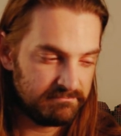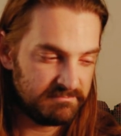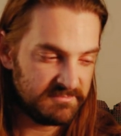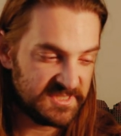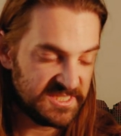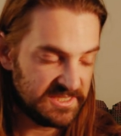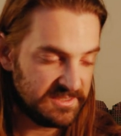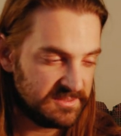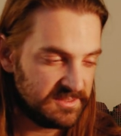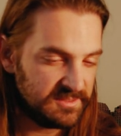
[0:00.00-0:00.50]

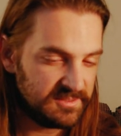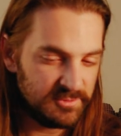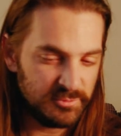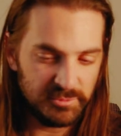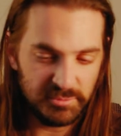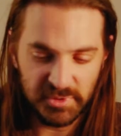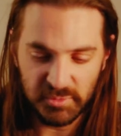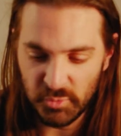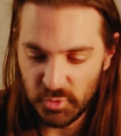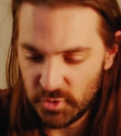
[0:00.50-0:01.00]
didn't think there would
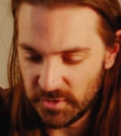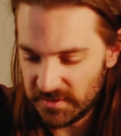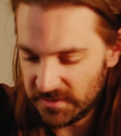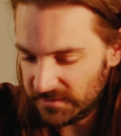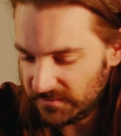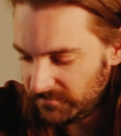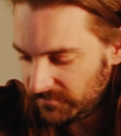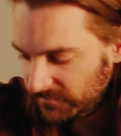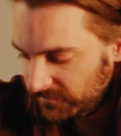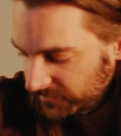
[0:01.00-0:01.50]
be more,
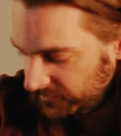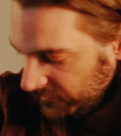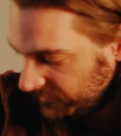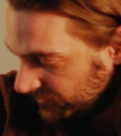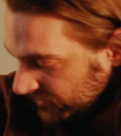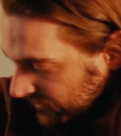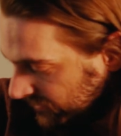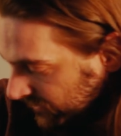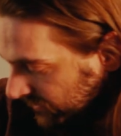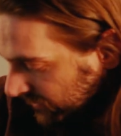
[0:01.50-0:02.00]

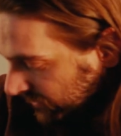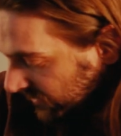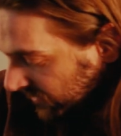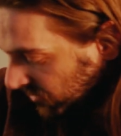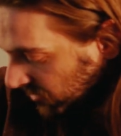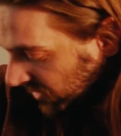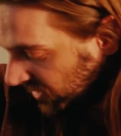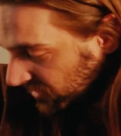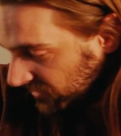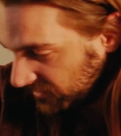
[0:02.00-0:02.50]

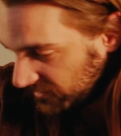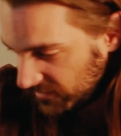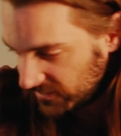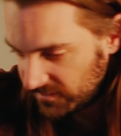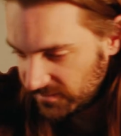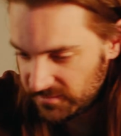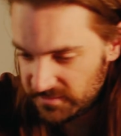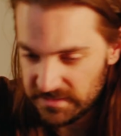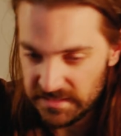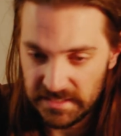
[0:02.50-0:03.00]
to be honest.